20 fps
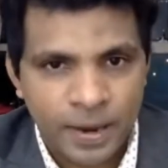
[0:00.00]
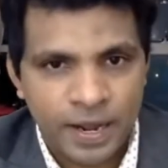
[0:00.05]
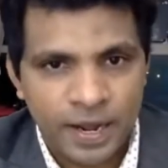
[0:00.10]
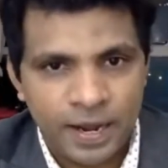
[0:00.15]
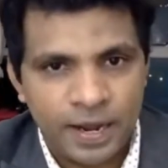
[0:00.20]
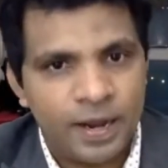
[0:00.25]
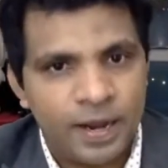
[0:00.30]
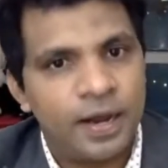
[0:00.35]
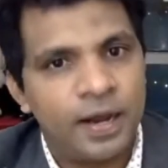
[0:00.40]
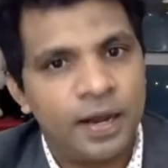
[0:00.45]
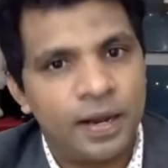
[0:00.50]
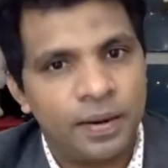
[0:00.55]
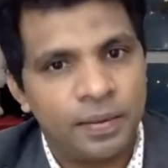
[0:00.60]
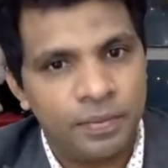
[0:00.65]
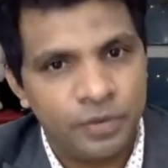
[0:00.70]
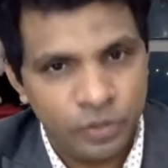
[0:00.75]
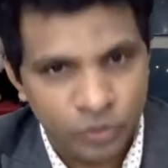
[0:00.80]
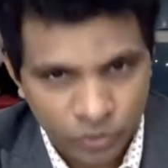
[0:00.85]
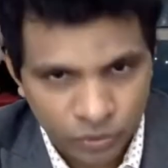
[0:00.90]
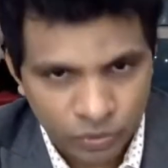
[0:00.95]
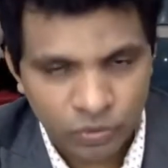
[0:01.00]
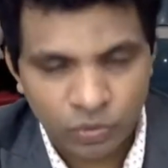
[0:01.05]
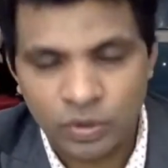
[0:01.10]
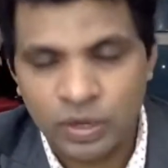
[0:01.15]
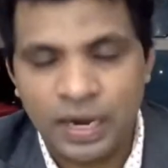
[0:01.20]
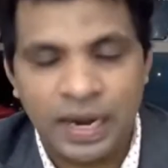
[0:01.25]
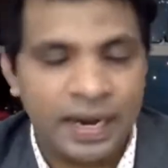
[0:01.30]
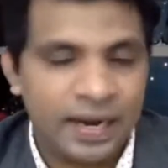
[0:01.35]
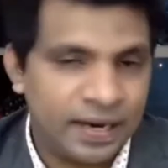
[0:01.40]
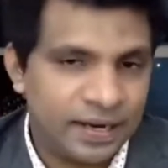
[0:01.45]

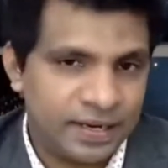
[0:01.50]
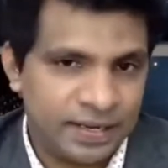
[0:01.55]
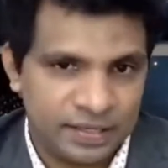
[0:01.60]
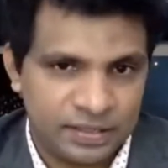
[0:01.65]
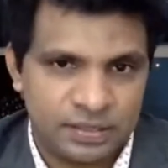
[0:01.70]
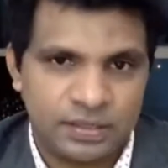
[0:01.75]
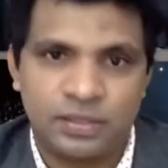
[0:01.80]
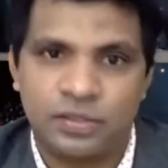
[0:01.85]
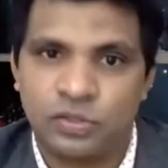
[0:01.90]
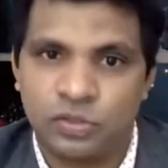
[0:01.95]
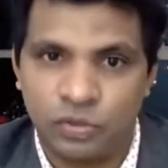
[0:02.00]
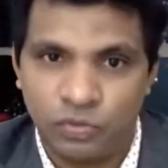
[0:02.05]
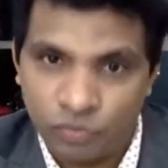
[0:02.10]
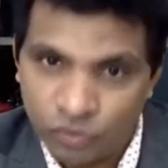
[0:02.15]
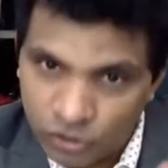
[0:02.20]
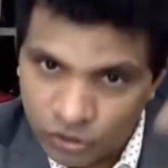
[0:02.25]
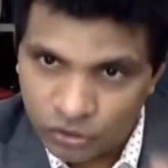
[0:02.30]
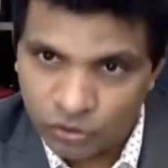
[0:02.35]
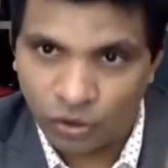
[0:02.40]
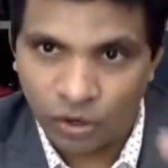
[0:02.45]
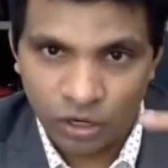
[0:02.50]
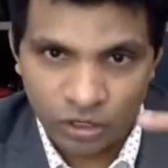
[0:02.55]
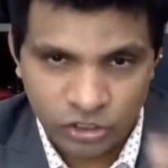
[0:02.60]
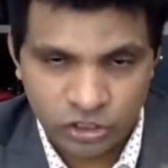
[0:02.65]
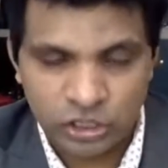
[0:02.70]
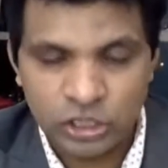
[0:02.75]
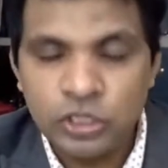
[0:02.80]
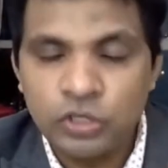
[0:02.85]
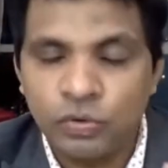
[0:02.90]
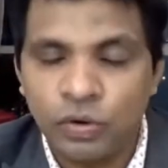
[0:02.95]
Google Analytics. So
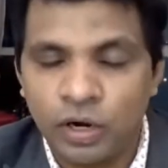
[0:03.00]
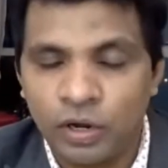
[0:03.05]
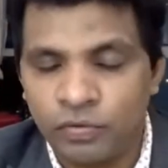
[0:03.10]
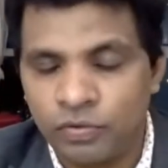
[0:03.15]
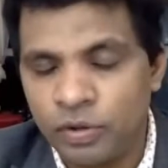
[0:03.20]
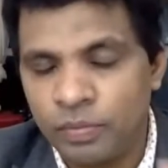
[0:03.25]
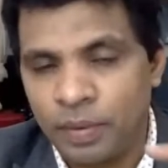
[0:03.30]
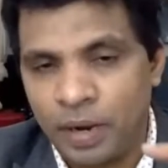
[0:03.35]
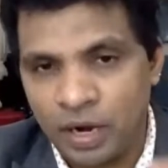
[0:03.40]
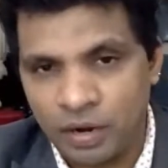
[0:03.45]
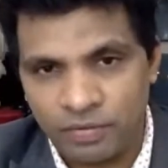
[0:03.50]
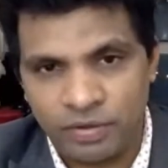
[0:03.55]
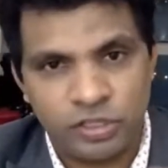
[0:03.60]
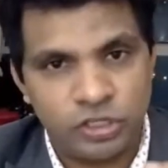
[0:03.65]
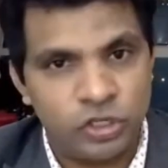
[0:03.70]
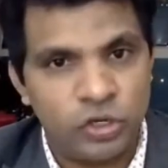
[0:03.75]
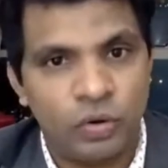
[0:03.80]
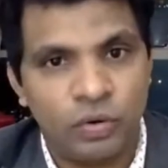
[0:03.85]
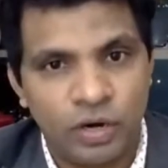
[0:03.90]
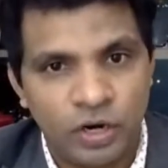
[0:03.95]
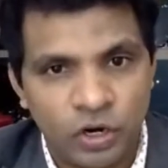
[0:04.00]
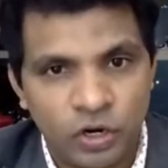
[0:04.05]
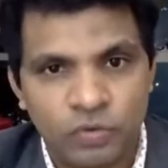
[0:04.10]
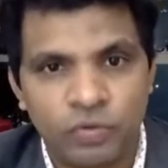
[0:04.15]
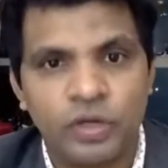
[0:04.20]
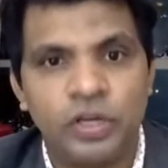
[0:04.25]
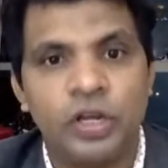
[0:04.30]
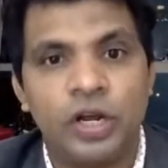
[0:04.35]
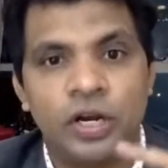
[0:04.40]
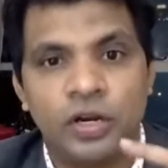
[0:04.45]
each one of you part of SEO
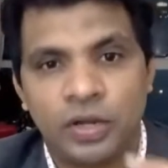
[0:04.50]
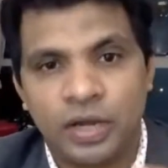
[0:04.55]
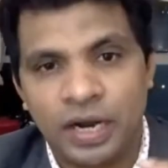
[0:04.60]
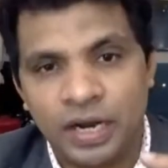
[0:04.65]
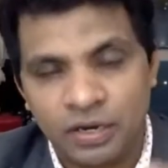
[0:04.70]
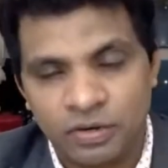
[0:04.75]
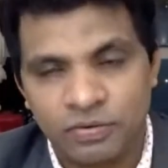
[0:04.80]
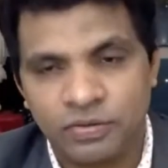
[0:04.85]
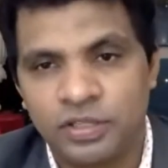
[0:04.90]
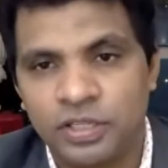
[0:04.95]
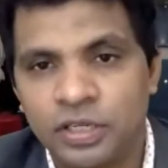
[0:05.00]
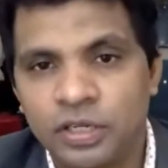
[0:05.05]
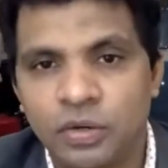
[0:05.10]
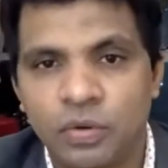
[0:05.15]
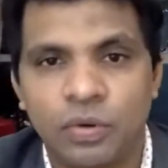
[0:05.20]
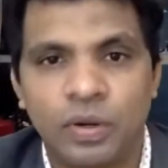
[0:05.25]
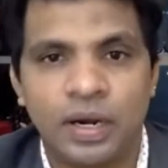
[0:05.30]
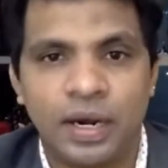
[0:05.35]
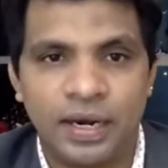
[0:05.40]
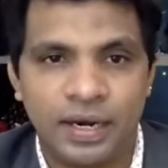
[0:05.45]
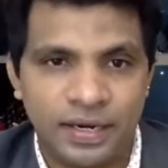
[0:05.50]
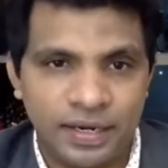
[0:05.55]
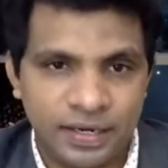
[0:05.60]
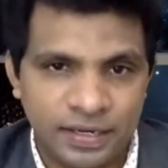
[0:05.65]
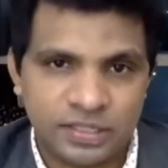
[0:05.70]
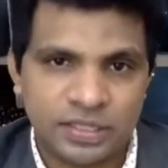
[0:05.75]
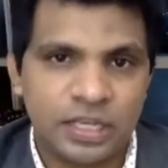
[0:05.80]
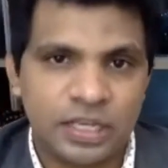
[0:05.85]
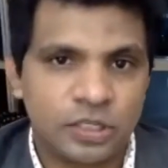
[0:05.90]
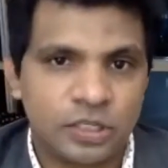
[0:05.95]
101, you have to connect with the Google
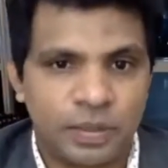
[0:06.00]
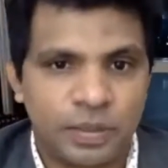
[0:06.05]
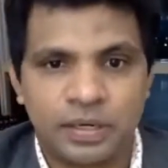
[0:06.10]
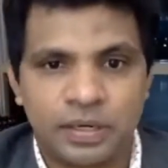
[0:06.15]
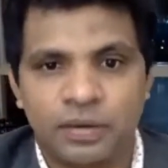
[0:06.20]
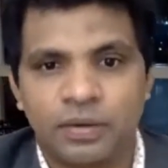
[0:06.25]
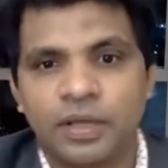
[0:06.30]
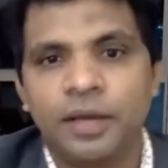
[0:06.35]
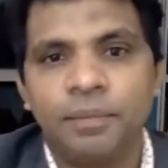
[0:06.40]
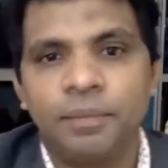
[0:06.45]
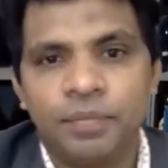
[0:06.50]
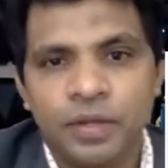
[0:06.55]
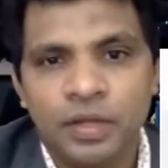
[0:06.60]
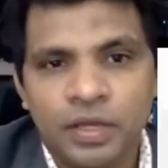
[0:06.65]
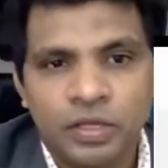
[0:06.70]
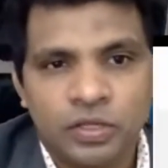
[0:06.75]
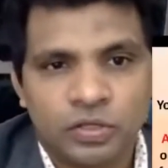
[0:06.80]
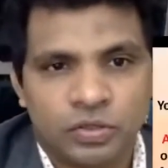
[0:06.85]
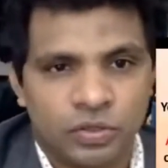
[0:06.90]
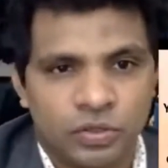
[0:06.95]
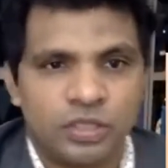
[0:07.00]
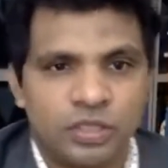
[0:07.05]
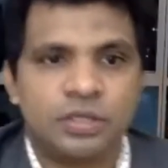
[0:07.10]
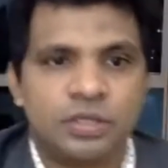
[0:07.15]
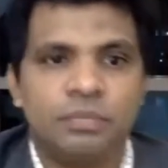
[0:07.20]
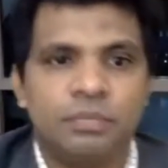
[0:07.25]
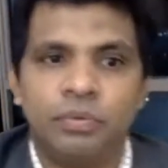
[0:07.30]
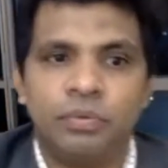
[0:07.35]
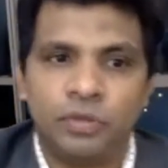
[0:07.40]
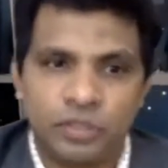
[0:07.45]
Analytics aspect. Okay, so this is
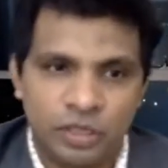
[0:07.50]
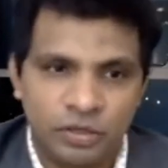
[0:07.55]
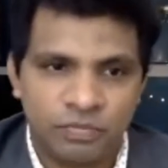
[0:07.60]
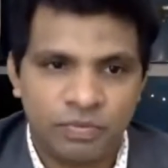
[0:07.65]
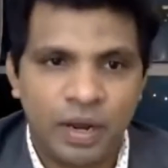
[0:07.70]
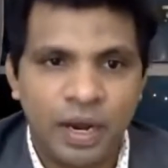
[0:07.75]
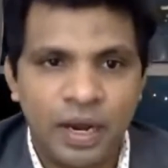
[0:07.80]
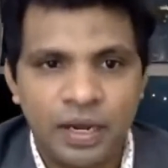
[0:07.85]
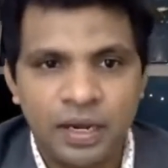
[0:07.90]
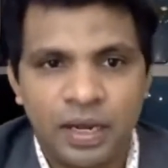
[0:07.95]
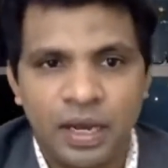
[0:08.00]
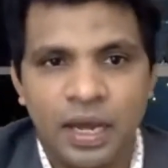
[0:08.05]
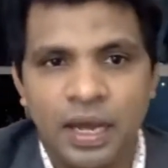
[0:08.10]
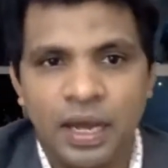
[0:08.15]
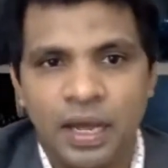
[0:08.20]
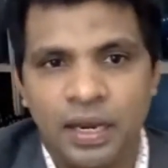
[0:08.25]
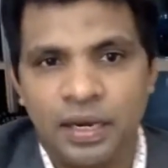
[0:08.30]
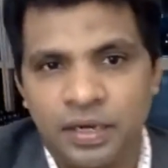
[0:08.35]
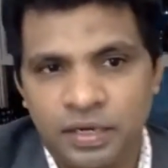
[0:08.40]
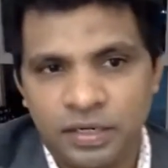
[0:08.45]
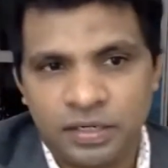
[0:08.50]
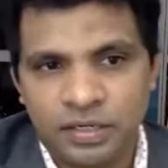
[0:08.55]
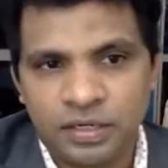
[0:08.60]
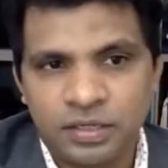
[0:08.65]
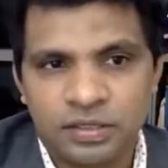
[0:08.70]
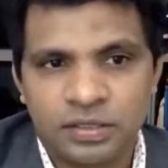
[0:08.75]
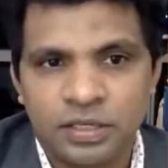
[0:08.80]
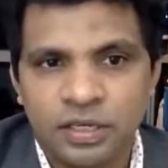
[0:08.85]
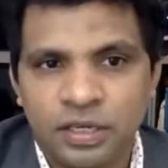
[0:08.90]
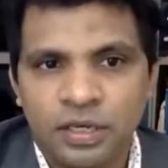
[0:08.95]
important part, and it
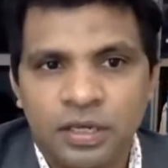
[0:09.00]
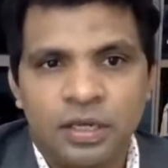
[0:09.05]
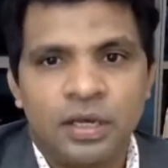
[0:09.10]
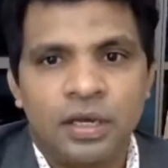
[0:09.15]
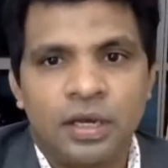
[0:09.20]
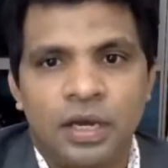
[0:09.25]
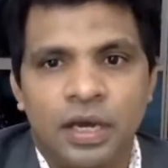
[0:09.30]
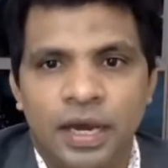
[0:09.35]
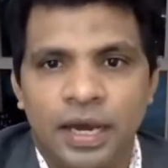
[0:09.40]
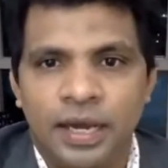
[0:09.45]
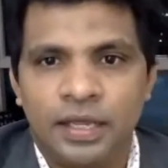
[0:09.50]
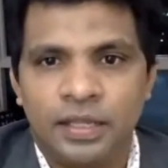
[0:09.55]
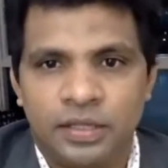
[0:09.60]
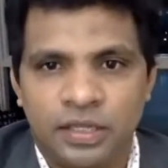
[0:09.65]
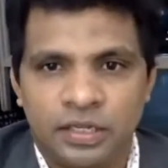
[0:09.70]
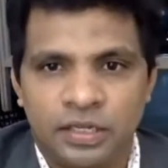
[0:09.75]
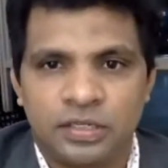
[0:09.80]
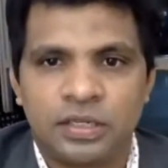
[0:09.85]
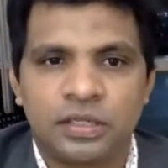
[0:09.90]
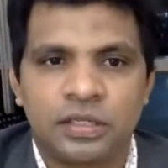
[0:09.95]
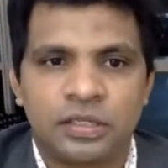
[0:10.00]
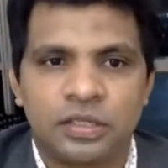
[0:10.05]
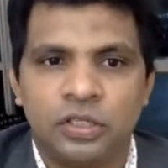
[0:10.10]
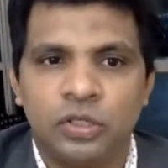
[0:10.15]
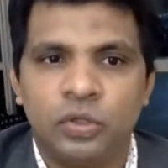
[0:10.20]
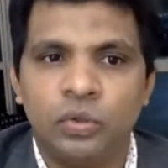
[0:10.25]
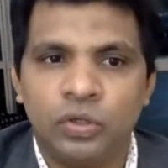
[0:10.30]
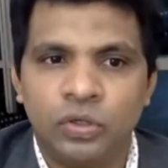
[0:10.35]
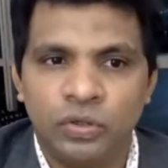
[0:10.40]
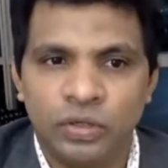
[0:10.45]
is there's a
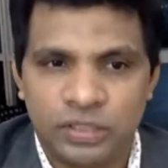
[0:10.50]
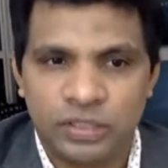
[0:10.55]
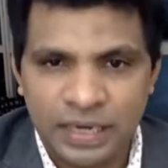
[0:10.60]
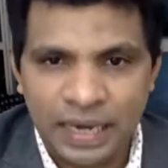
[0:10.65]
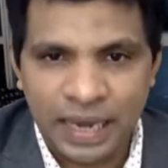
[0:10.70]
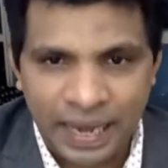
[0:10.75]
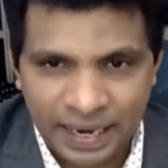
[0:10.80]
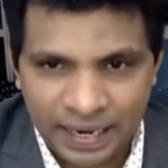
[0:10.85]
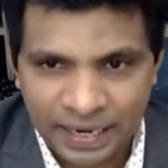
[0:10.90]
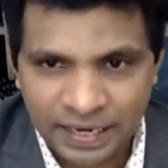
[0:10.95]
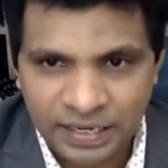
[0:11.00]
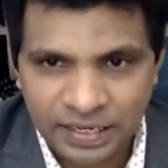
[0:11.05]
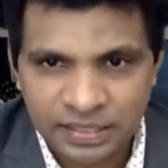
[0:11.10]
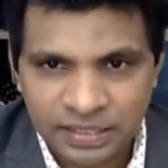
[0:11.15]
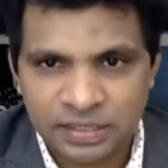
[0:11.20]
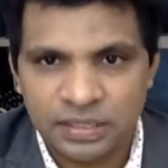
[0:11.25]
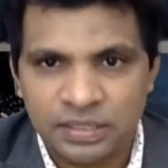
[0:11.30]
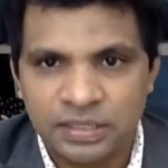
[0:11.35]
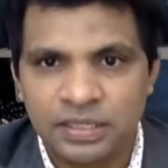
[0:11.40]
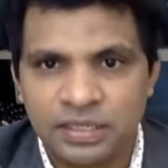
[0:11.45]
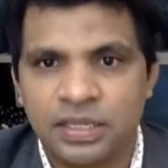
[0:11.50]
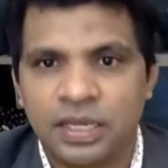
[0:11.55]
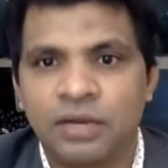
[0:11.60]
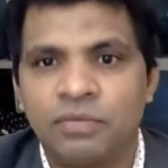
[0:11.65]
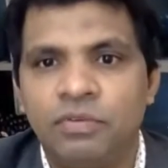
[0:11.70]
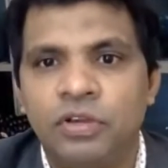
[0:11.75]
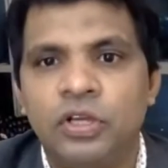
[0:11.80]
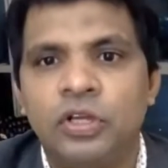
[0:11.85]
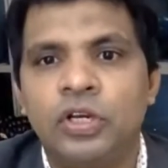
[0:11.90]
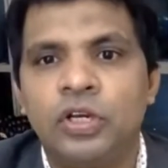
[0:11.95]
universal analytics as the thing
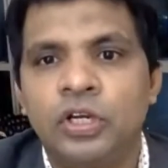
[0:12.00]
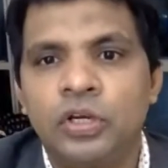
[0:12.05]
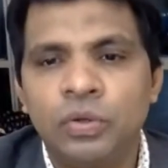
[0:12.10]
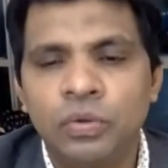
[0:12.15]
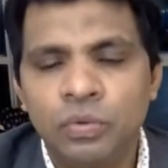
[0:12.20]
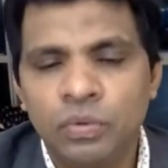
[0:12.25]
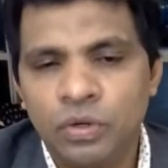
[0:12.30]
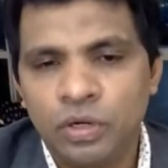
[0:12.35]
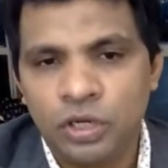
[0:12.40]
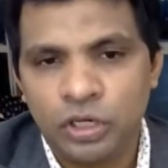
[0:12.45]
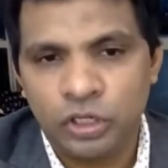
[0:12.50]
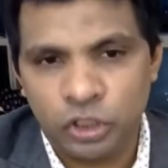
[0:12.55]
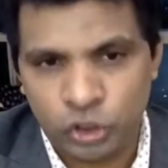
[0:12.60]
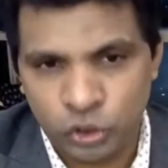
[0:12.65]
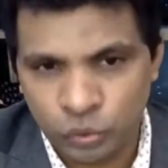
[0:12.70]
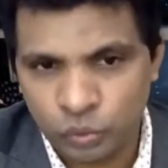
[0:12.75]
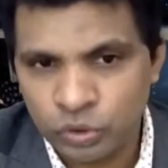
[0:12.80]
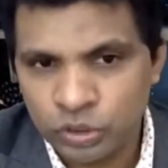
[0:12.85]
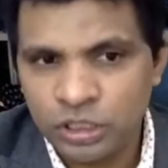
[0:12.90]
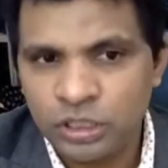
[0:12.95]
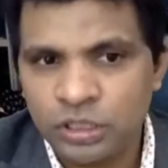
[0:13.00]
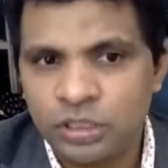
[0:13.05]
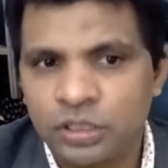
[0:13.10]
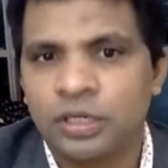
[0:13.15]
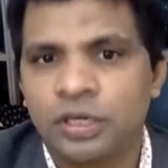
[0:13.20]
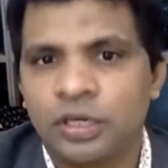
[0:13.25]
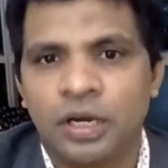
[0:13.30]
you need to choose it